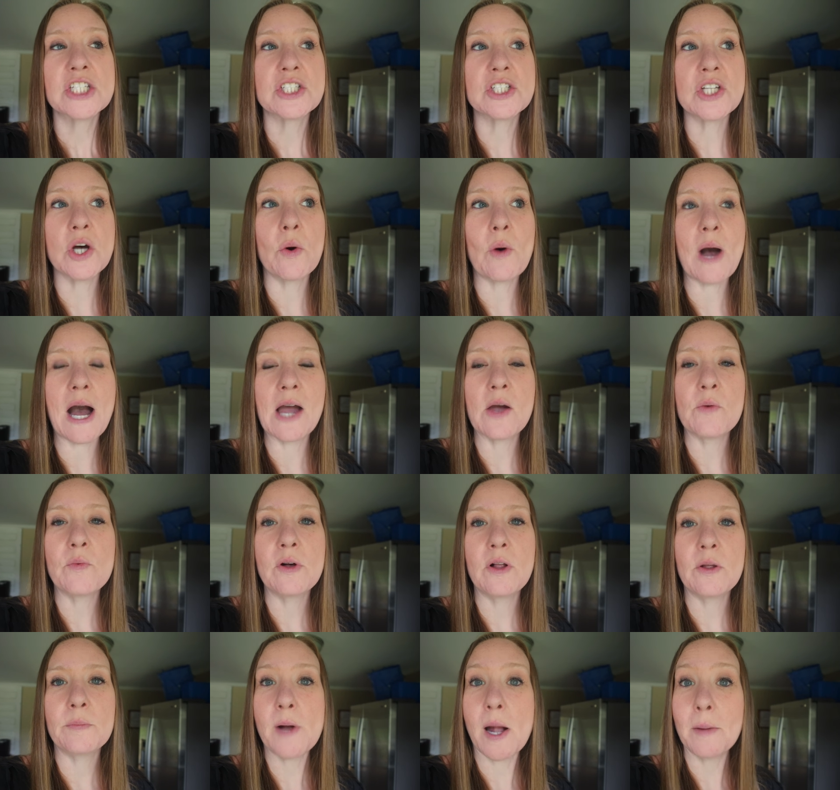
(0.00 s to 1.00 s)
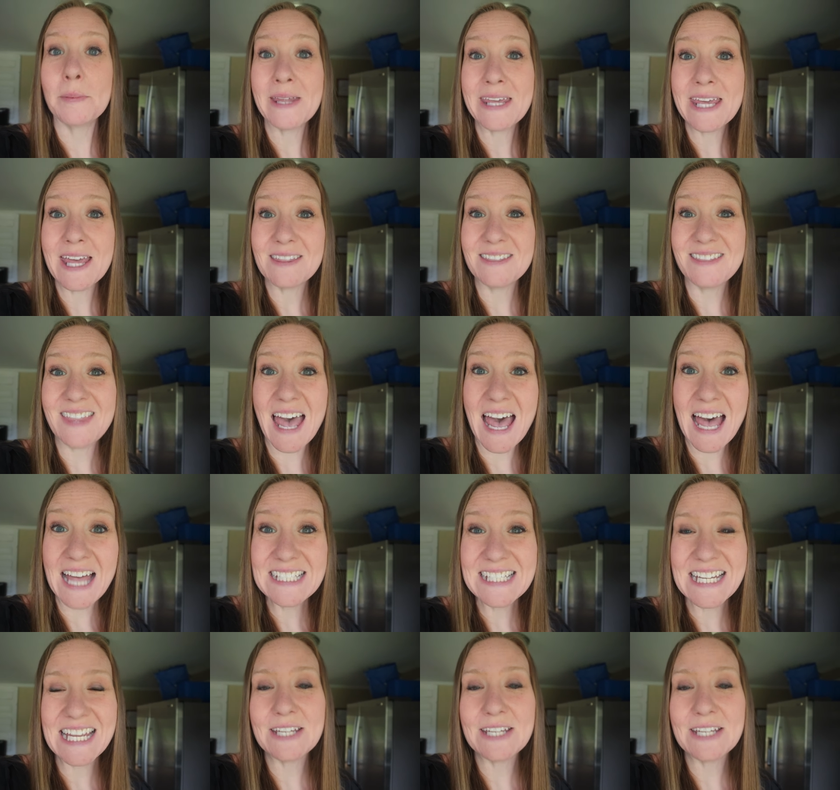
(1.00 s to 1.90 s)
So I will probably get that